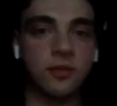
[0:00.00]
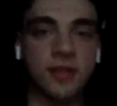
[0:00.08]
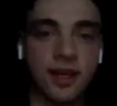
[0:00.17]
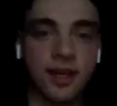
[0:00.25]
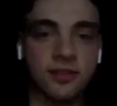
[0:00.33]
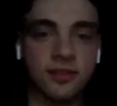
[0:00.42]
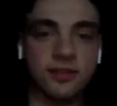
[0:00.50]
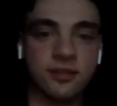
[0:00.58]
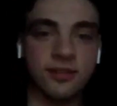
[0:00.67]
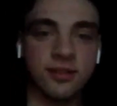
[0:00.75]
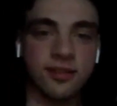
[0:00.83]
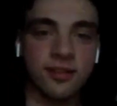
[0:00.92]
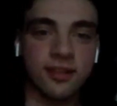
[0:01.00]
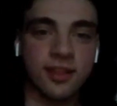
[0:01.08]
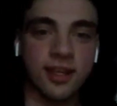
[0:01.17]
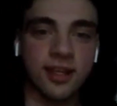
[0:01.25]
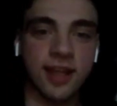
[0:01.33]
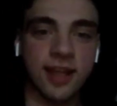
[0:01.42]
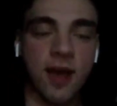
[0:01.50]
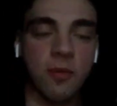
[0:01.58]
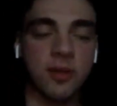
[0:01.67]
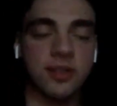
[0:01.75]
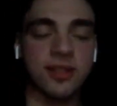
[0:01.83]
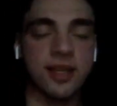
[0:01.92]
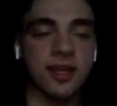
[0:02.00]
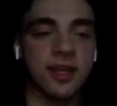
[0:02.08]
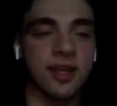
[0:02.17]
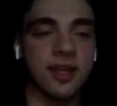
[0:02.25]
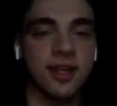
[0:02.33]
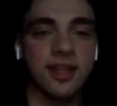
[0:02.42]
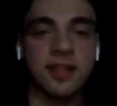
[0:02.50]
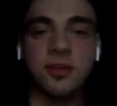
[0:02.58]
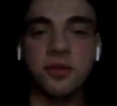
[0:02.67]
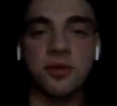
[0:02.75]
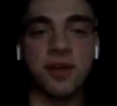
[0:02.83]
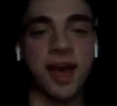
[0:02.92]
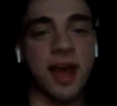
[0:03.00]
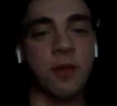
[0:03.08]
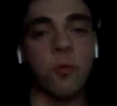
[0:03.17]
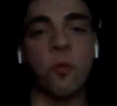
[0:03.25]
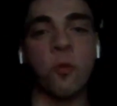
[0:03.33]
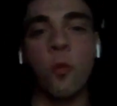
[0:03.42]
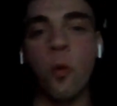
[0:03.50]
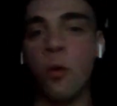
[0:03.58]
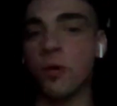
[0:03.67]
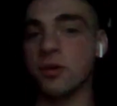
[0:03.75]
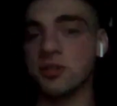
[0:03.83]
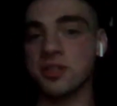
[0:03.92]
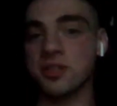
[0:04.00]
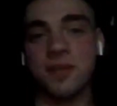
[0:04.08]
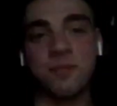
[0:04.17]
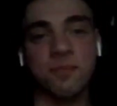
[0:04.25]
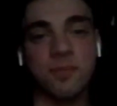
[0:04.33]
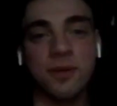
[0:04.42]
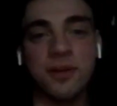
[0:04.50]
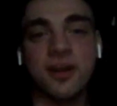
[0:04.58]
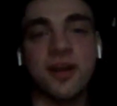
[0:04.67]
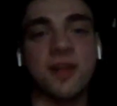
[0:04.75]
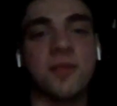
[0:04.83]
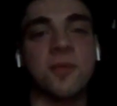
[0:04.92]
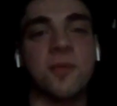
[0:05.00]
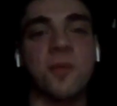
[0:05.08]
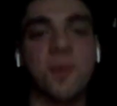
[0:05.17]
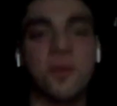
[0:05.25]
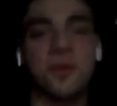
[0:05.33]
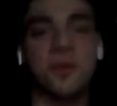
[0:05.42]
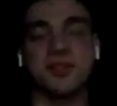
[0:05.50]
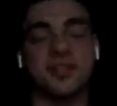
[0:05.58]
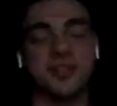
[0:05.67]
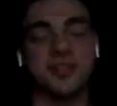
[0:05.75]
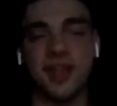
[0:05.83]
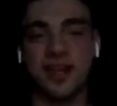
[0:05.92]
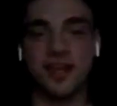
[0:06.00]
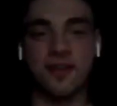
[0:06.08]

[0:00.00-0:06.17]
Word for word: dance thing now, but it's like that dude had wars, like put on wars like